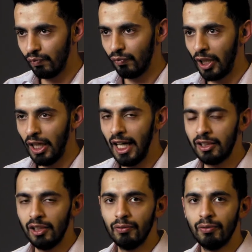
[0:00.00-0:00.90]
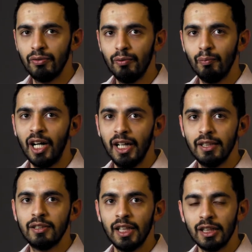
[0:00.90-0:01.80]
collective
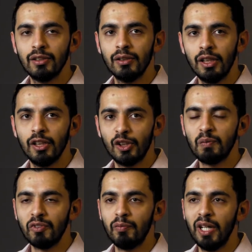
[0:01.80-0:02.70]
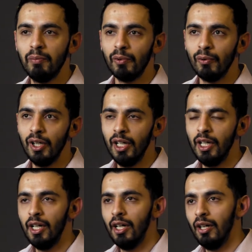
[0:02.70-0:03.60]
mindset in a group of people,
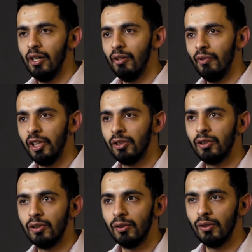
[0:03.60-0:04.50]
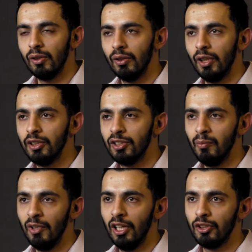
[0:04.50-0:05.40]
which is
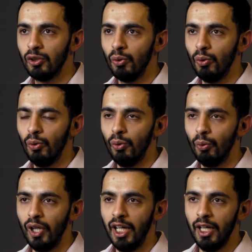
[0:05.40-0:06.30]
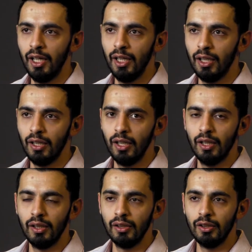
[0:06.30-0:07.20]
similar to where
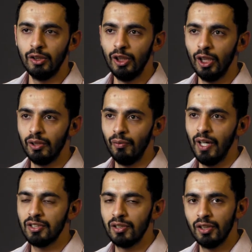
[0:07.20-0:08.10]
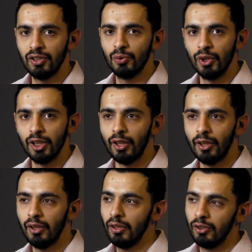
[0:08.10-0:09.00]
the Westerners were
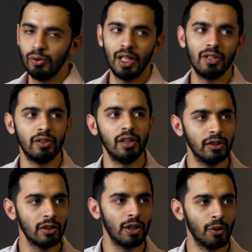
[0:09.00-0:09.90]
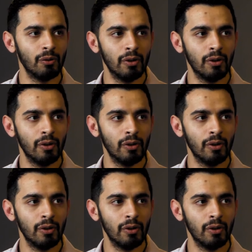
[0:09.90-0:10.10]
2,000 years ago.